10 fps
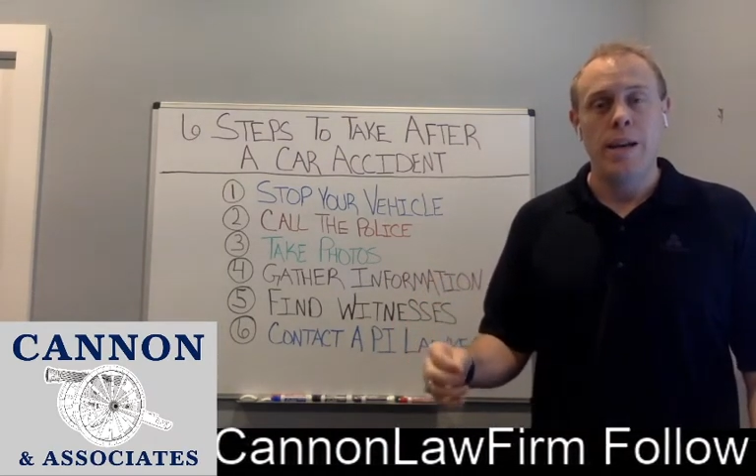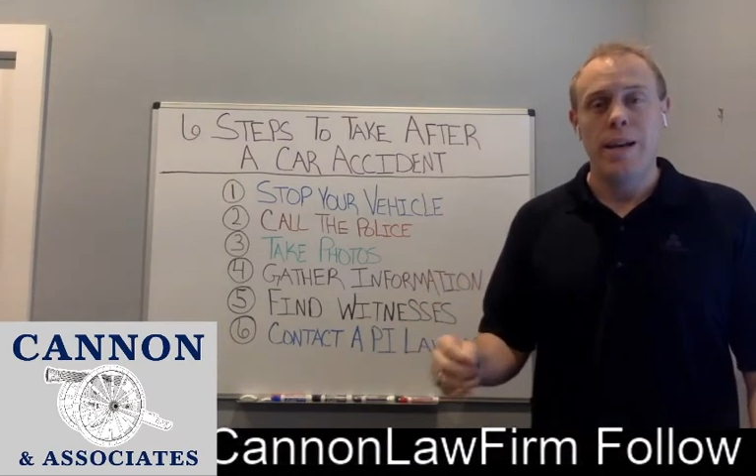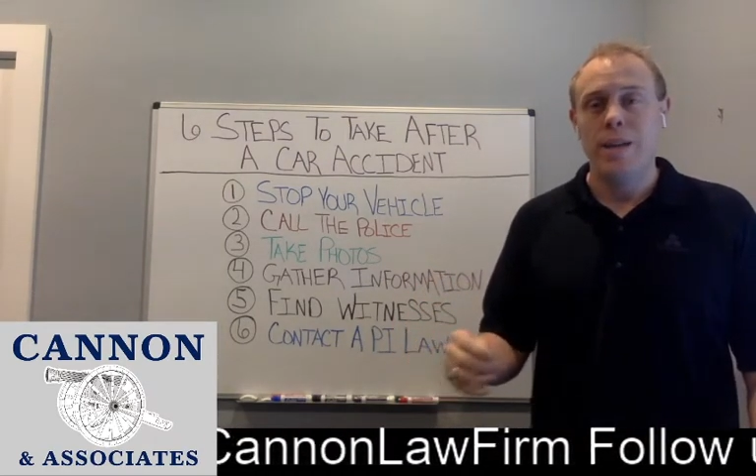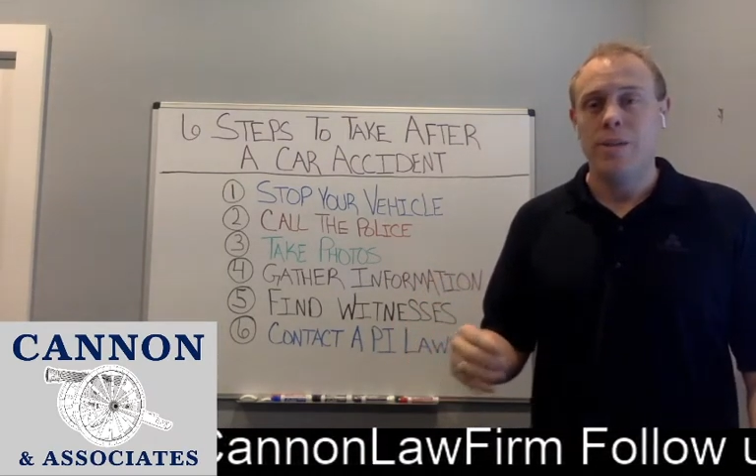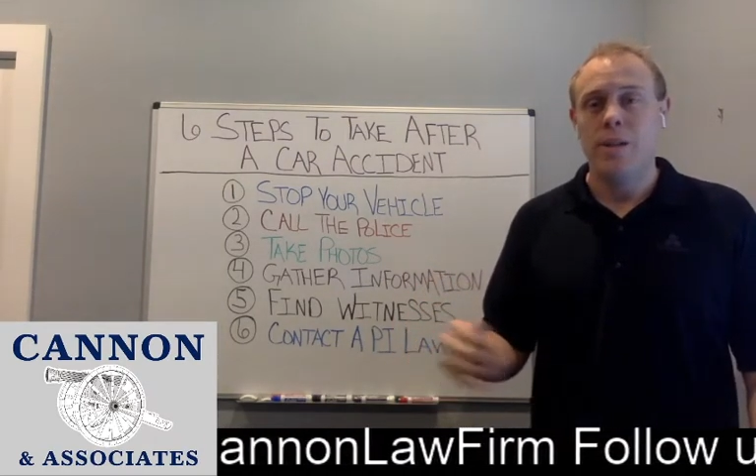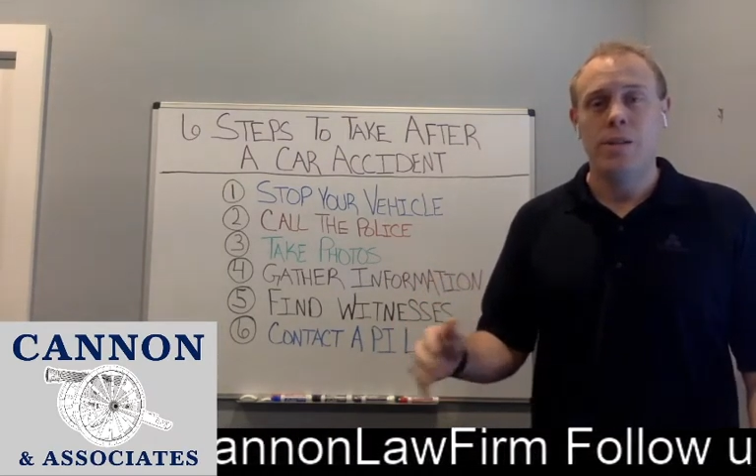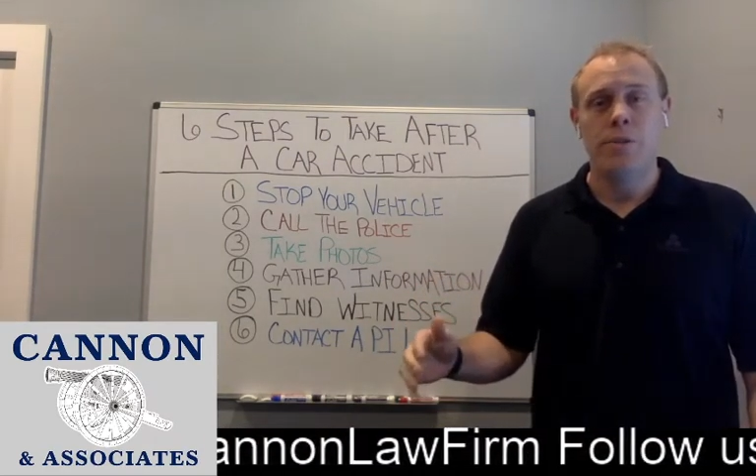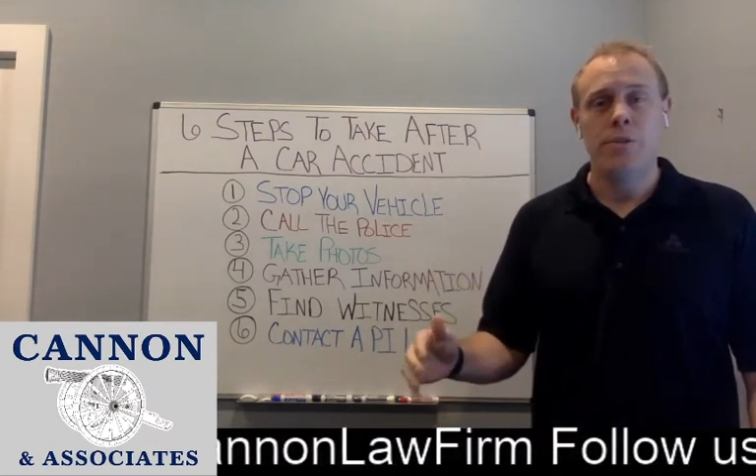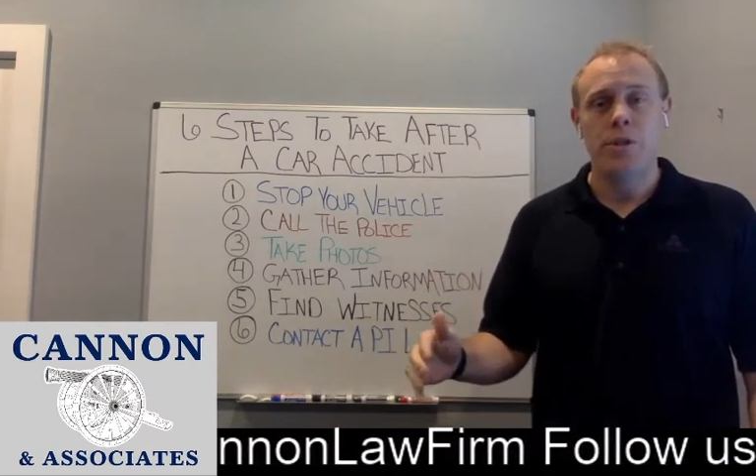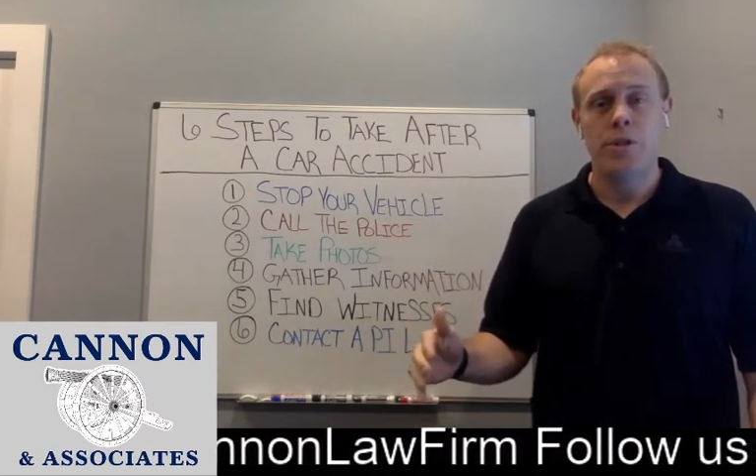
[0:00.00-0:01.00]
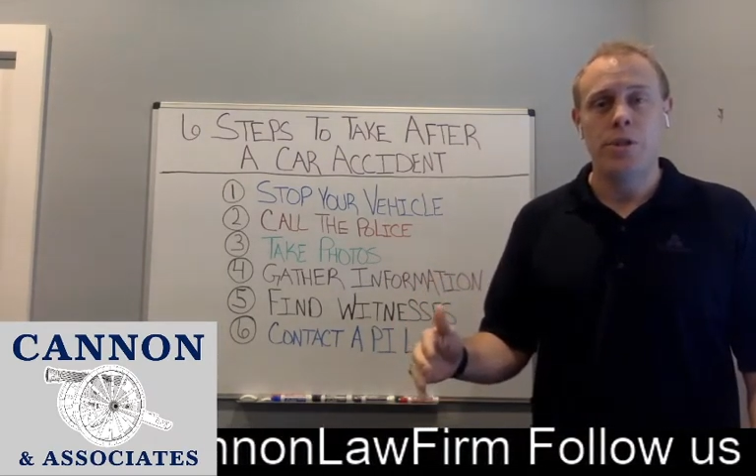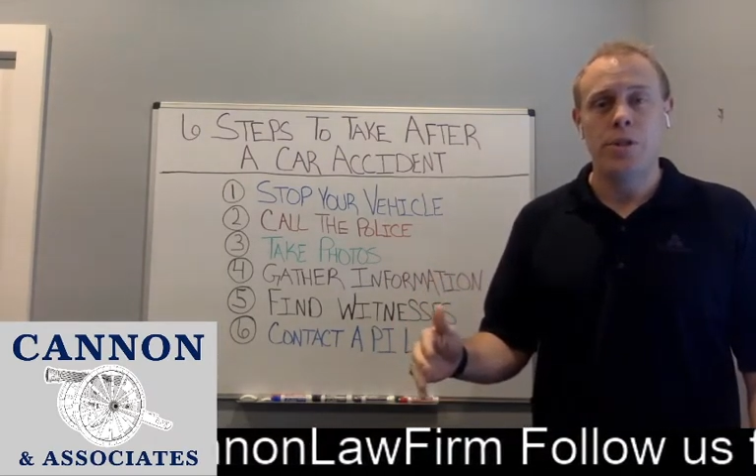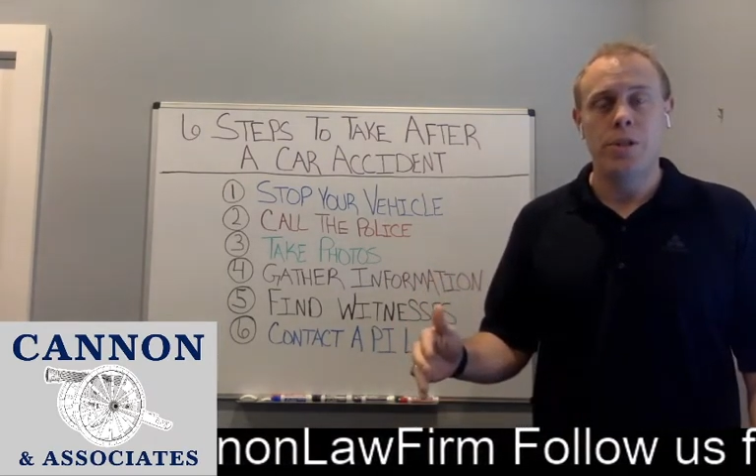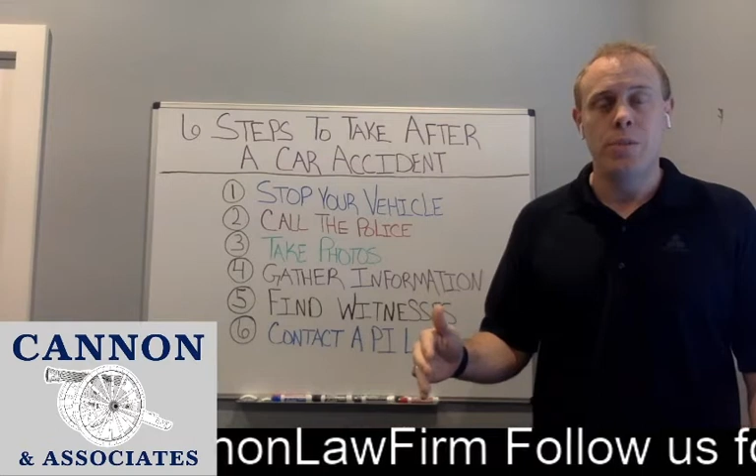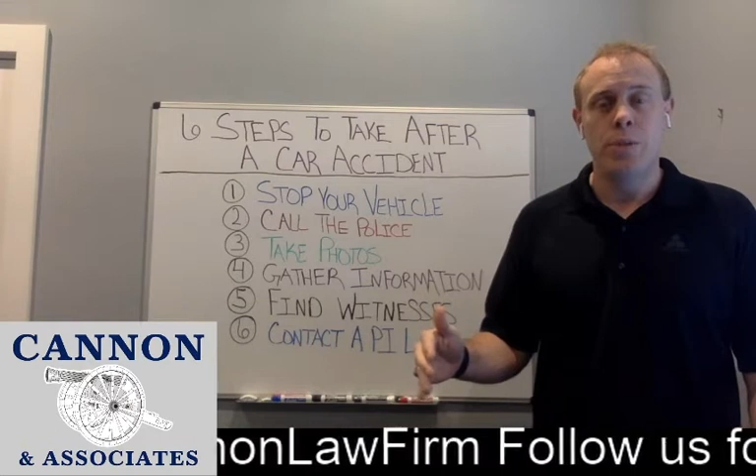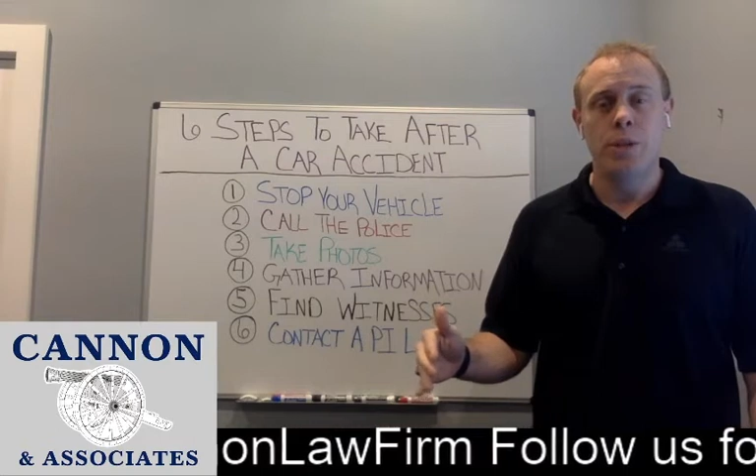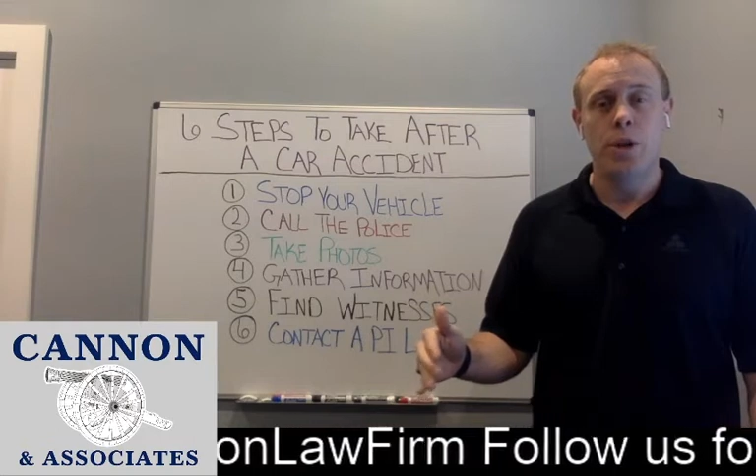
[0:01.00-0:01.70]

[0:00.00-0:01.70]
And it's not sufficient to simply